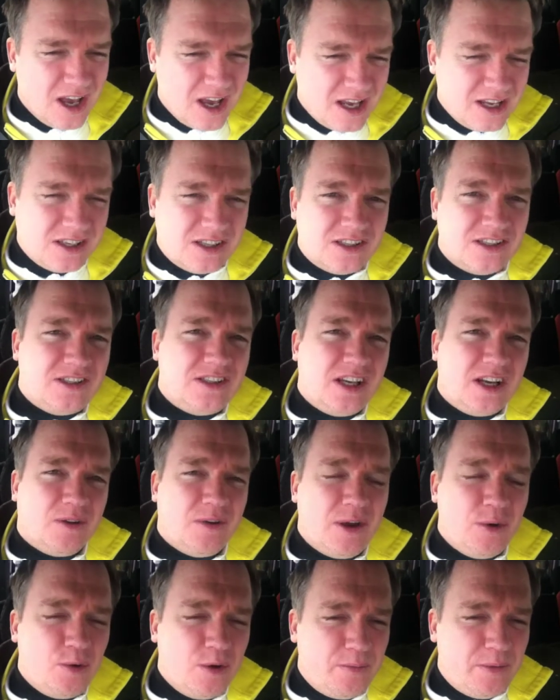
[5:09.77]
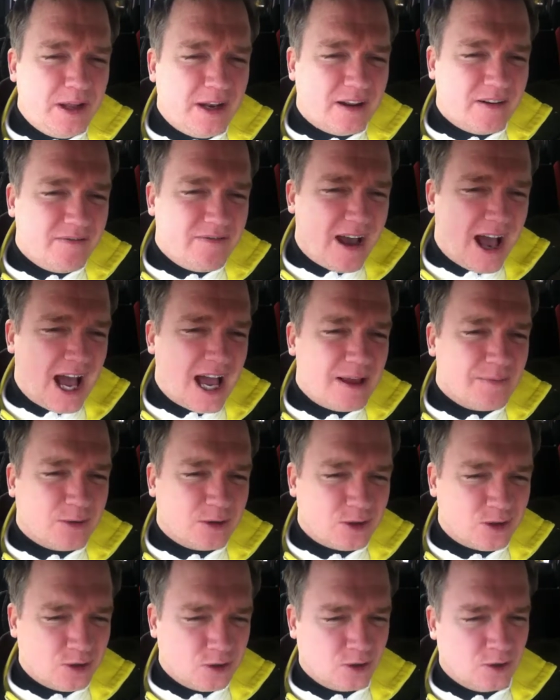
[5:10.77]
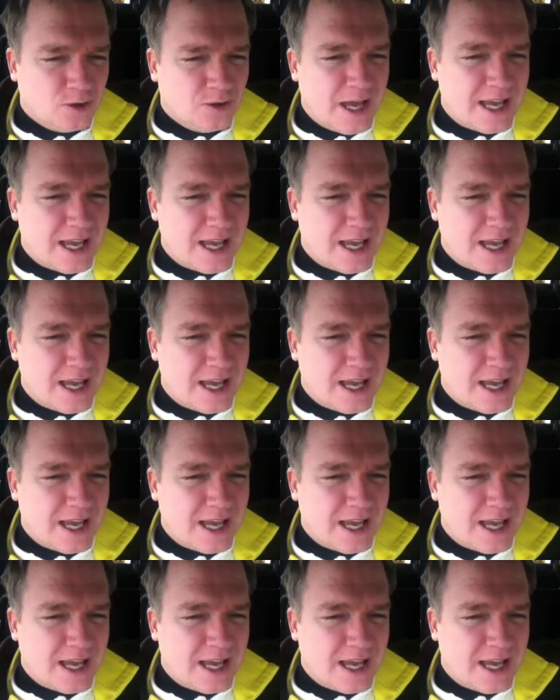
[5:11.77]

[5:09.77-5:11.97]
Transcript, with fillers: Siri would be an invaluable tool